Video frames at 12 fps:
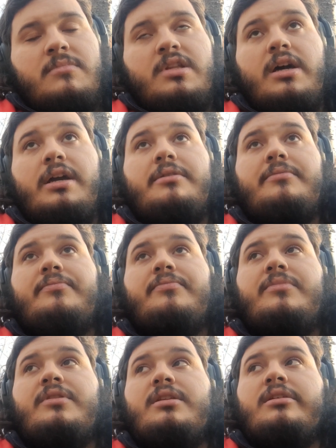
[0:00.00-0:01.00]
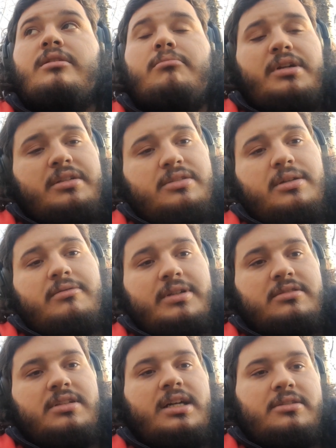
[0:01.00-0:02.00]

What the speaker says: right? But it's always there.